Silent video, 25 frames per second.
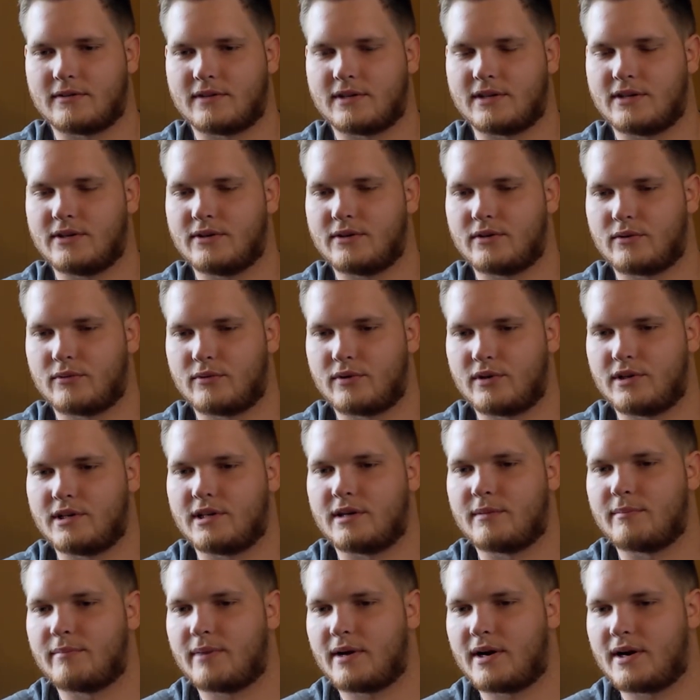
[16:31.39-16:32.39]
think you can really
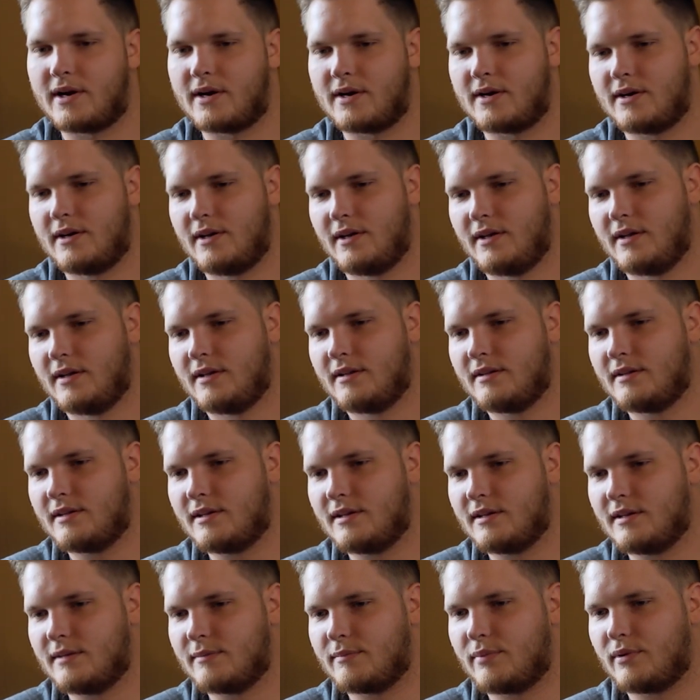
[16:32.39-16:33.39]
compare
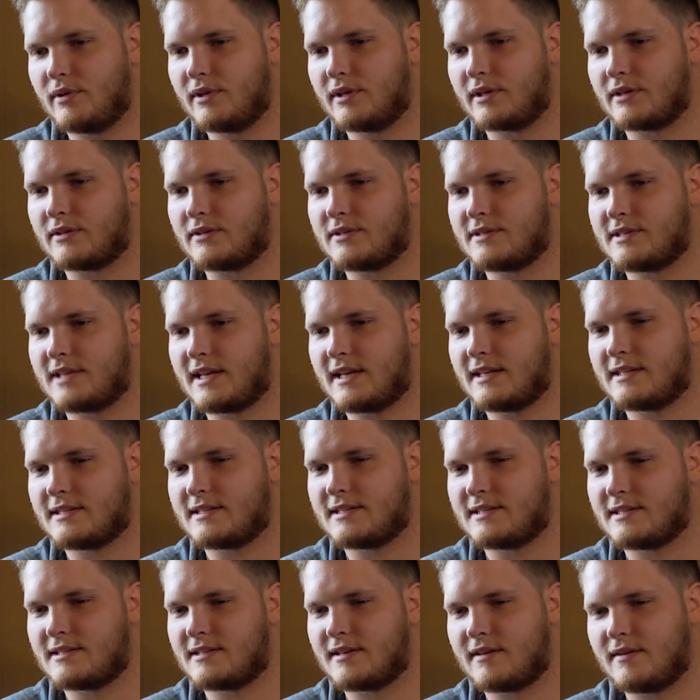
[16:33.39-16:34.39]
the political
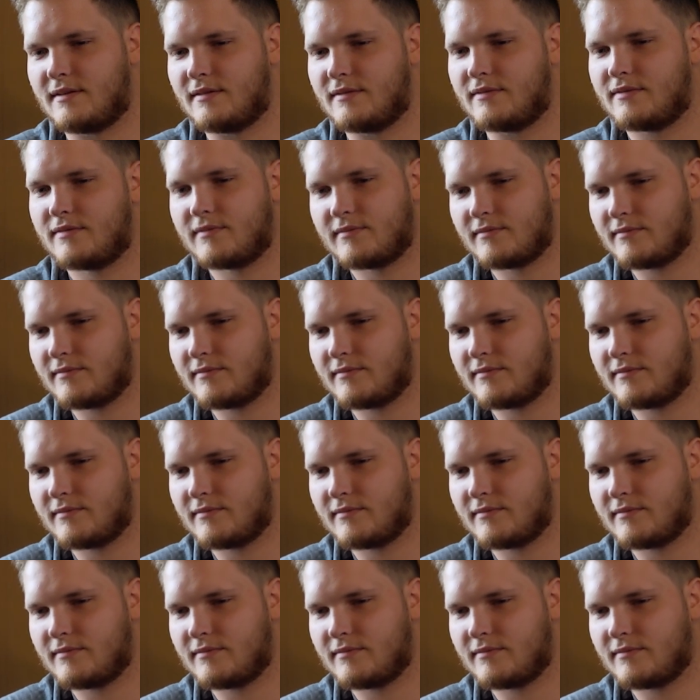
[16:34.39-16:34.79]
stances of